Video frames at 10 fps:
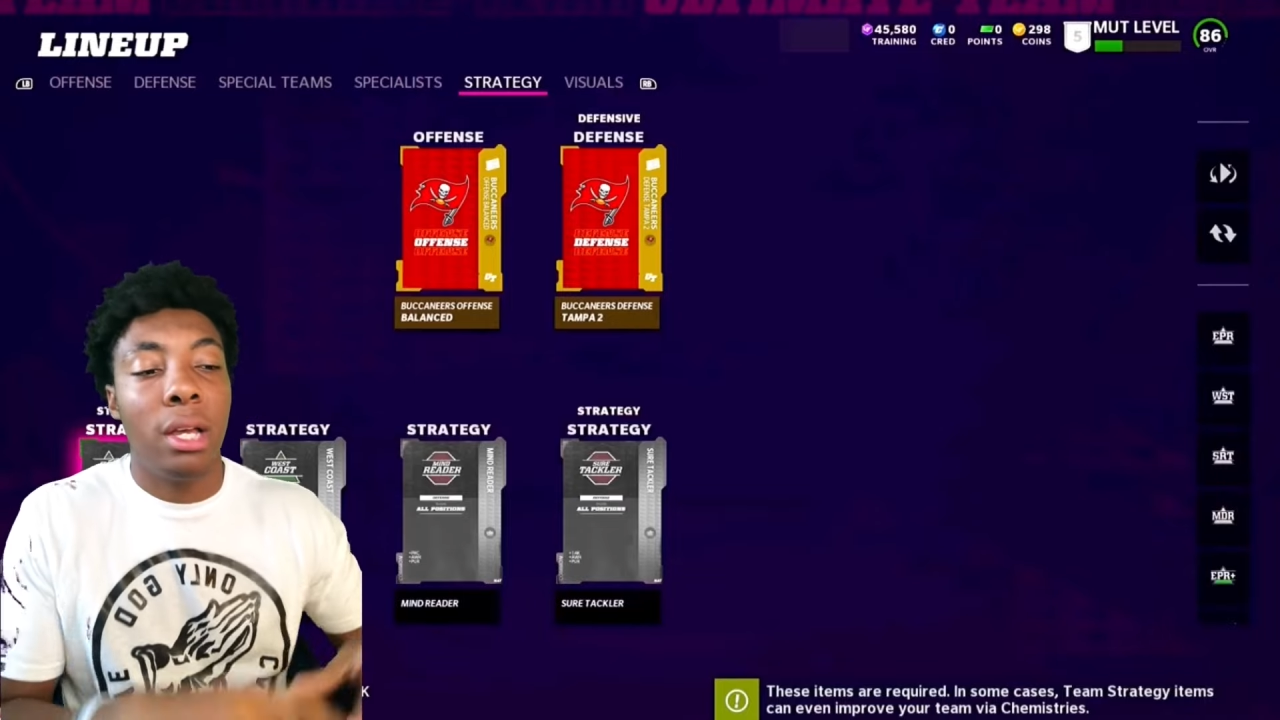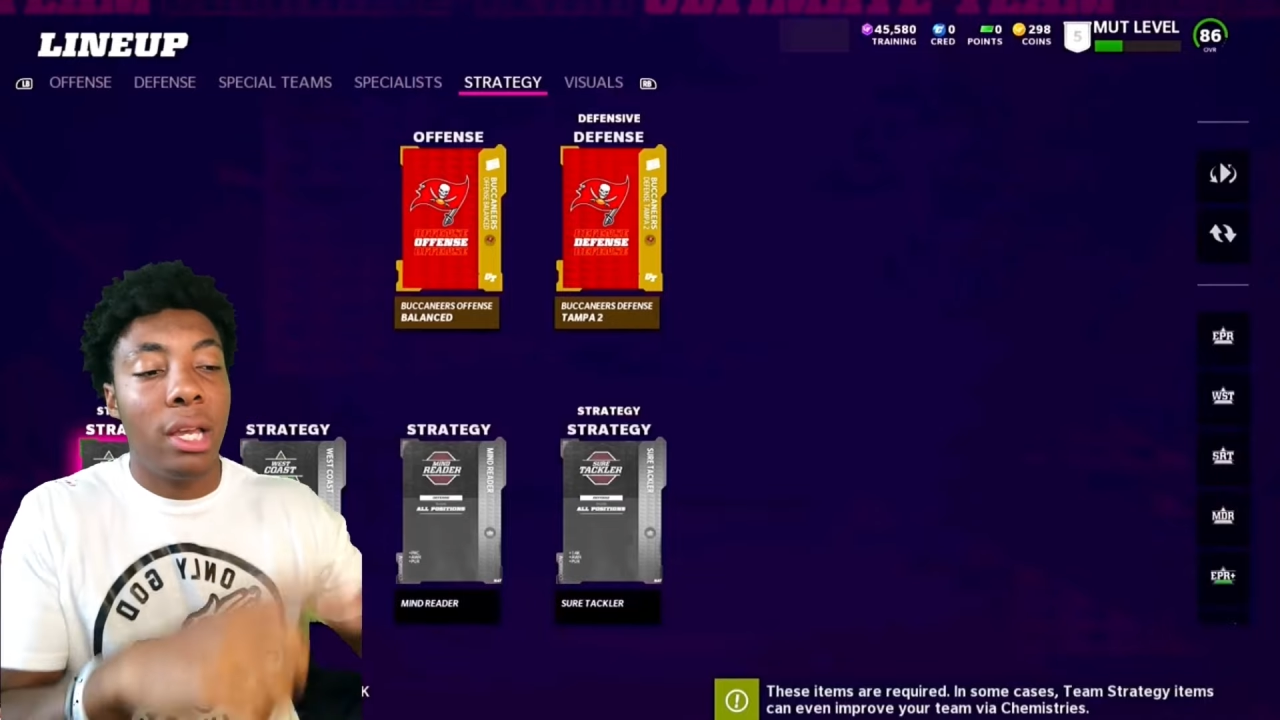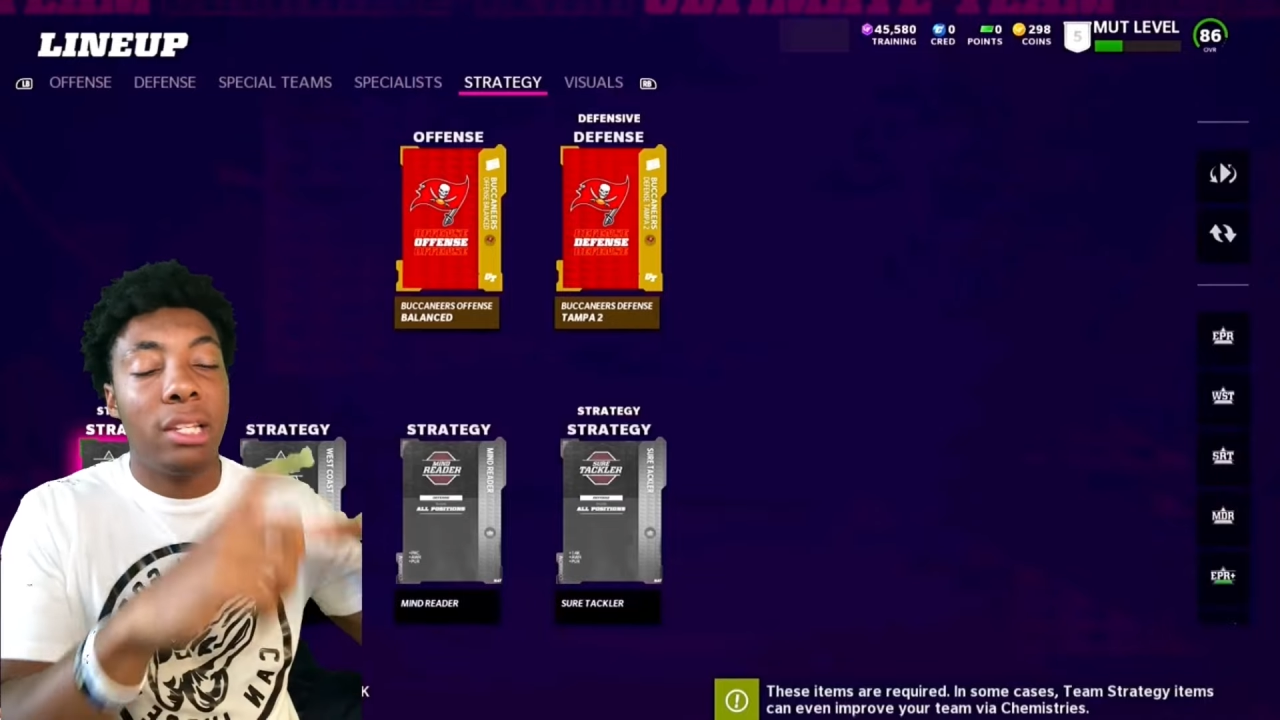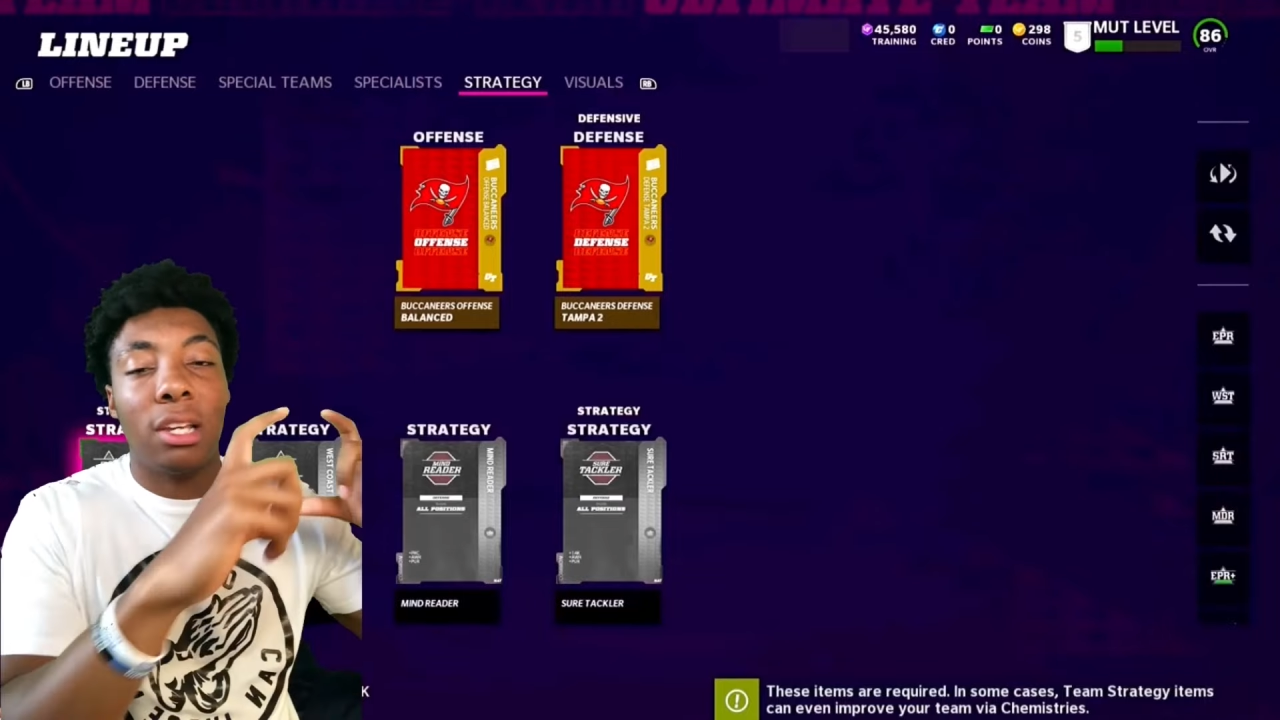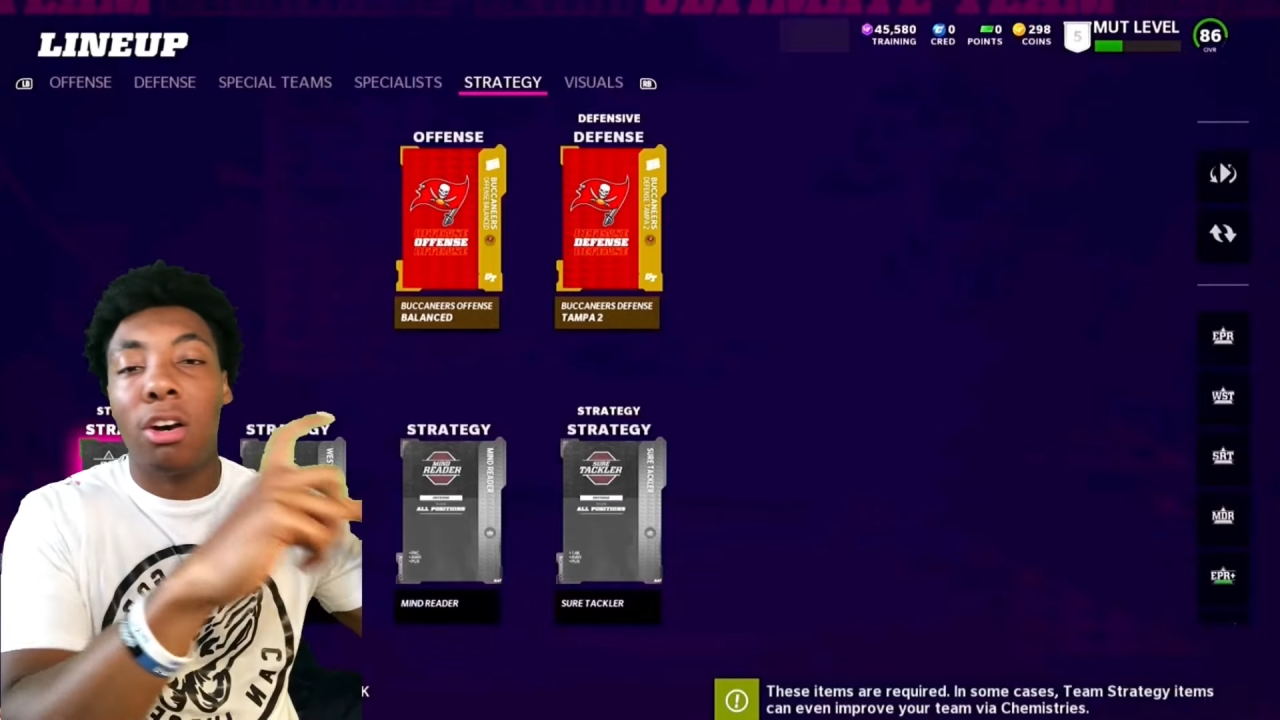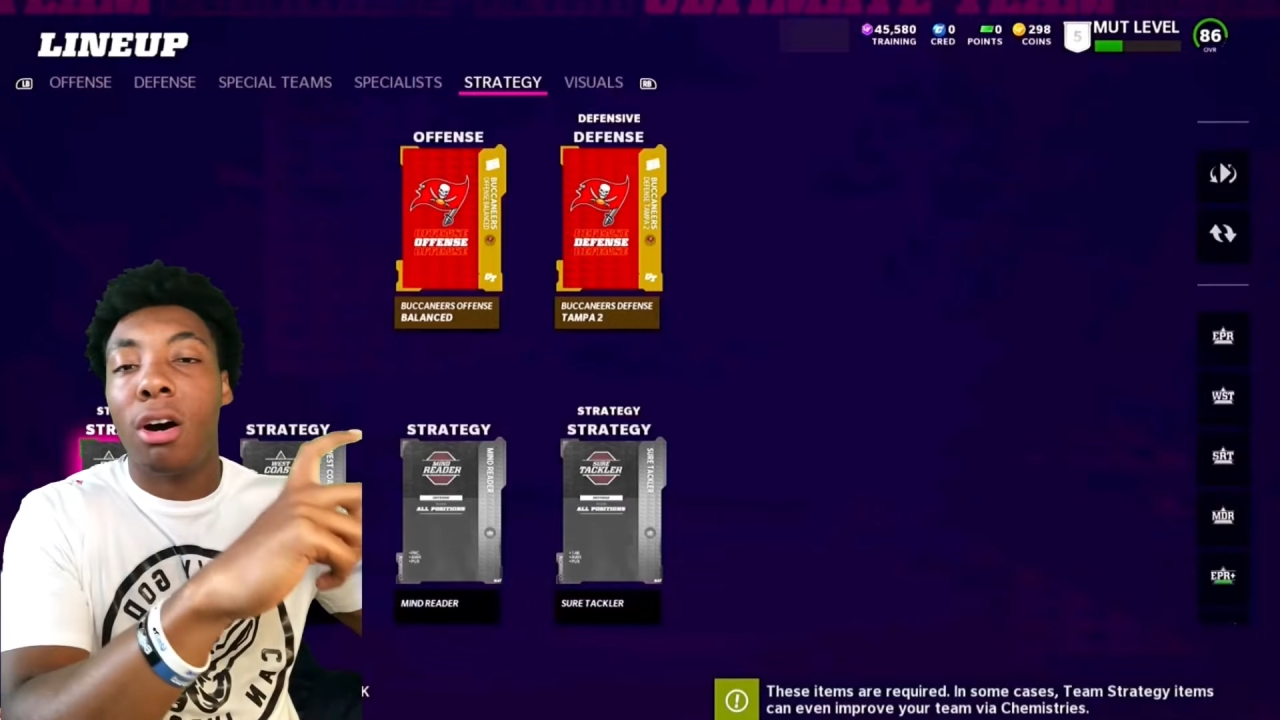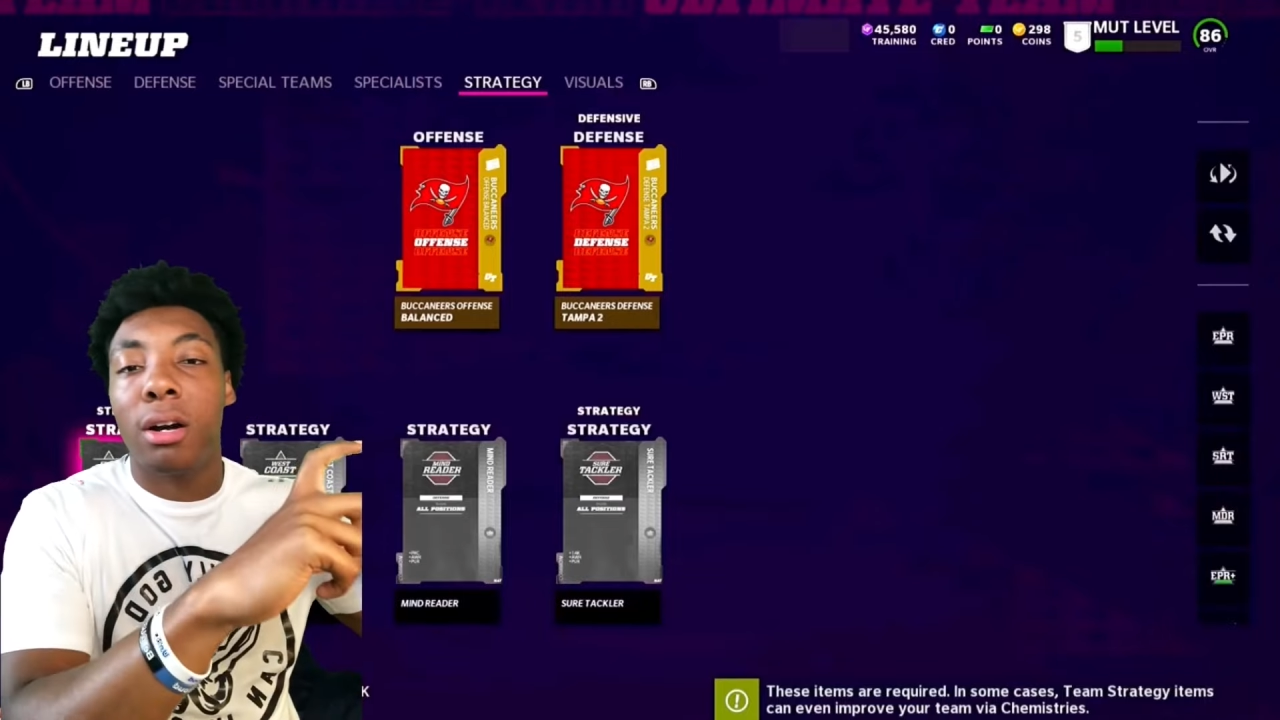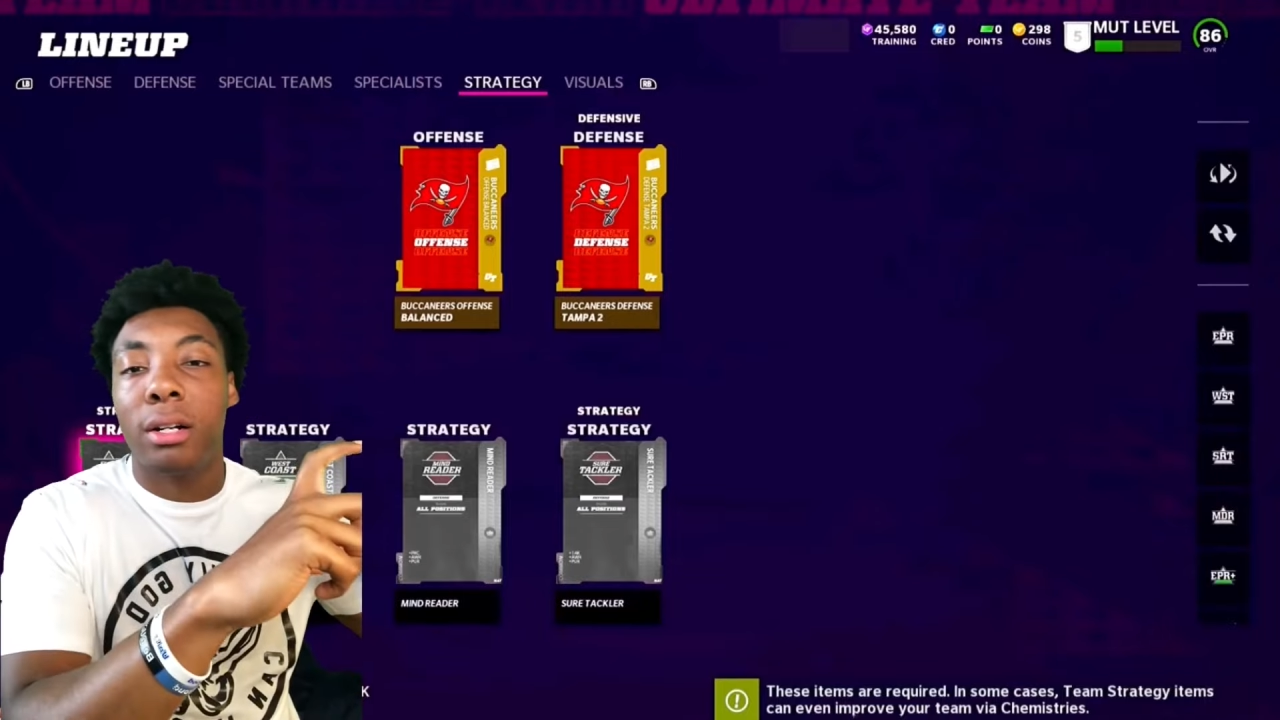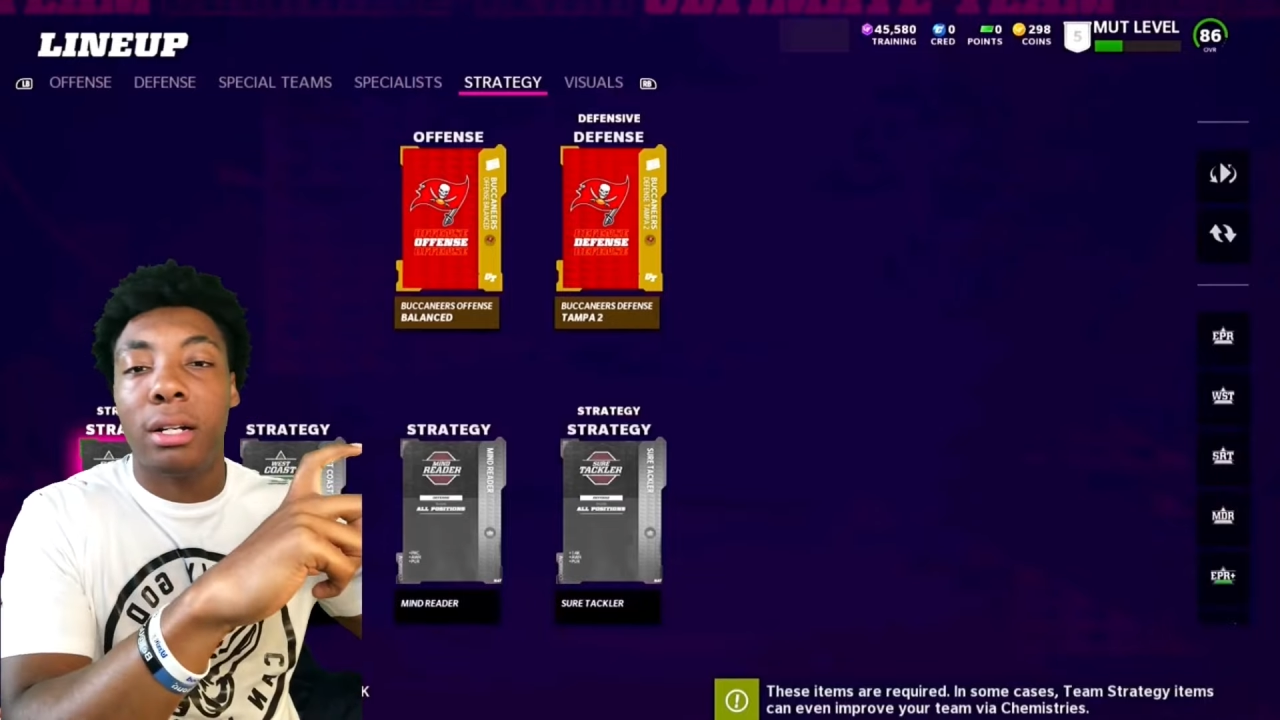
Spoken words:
it's a card.